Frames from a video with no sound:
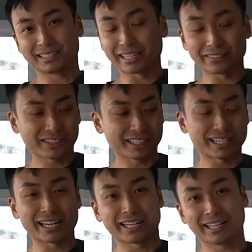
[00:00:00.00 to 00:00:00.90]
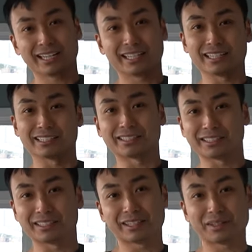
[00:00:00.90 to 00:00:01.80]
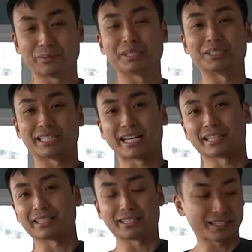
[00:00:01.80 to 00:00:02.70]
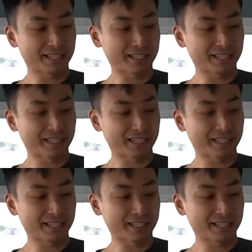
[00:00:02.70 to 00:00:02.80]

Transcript: definitely not a good winter jacket.